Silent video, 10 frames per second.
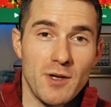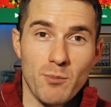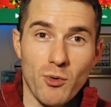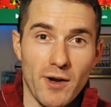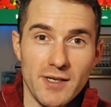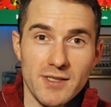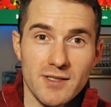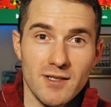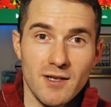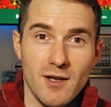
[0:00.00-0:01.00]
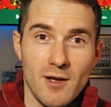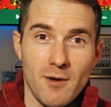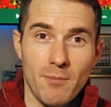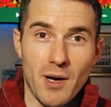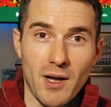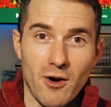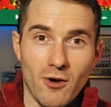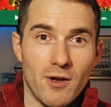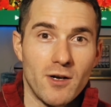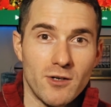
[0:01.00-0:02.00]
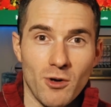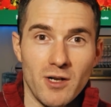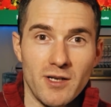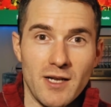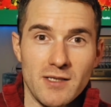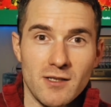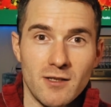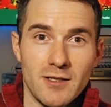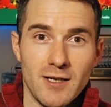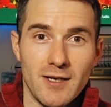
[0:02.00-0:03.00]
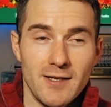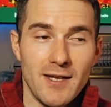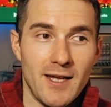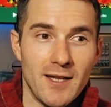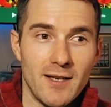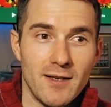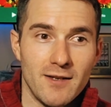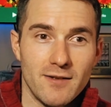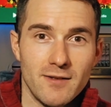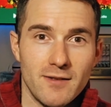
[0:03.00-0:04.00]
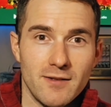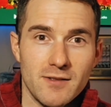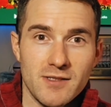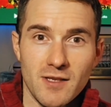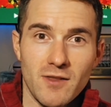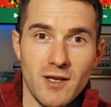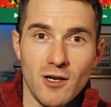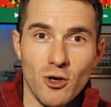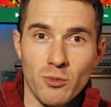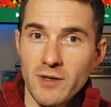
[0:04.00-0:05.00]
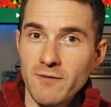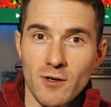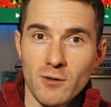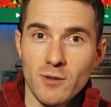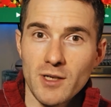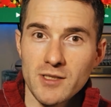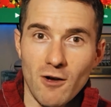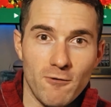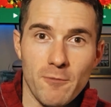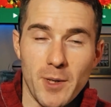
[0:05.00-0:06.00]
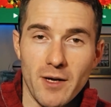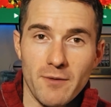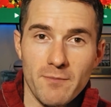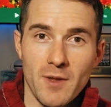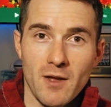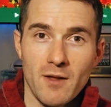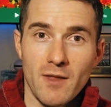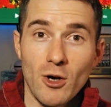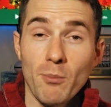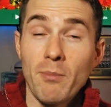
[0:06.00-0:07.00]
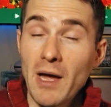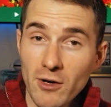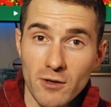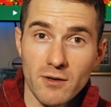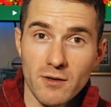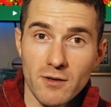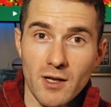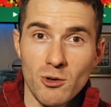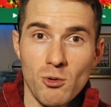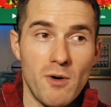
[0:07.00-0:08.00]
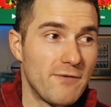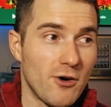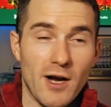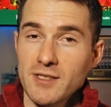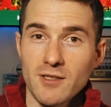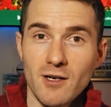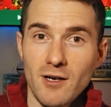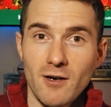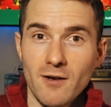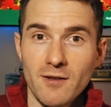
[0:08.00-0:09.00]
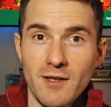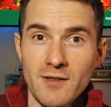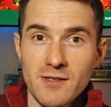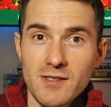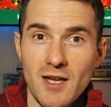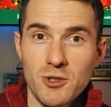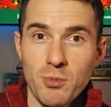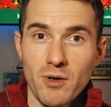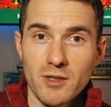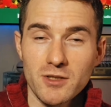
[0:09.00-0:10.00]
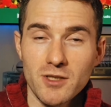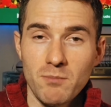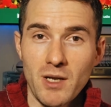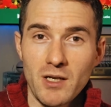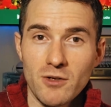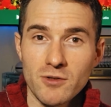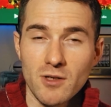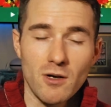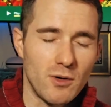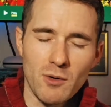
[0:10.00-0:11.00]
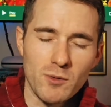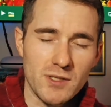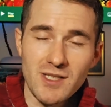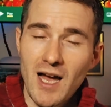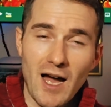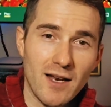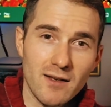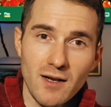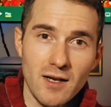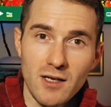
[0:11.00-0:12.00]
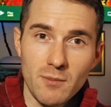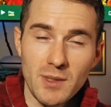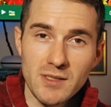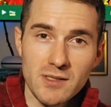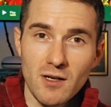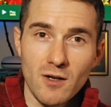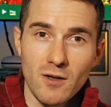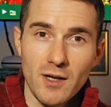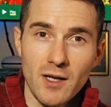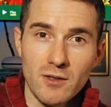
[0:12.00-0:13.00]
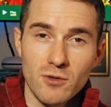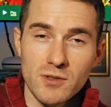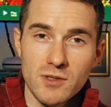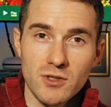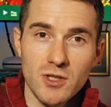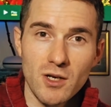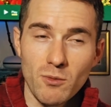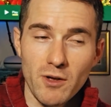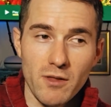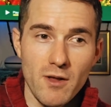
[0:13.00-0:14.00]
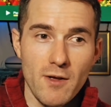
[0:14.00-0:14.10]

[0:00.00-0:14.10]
impressed by Ariana Grande as Glinda and Cynthia Erivo as Elphaba. They are better than whoever I saw in the stage production many years ago. It was not Idina Menzel and Kristen Chenoweth,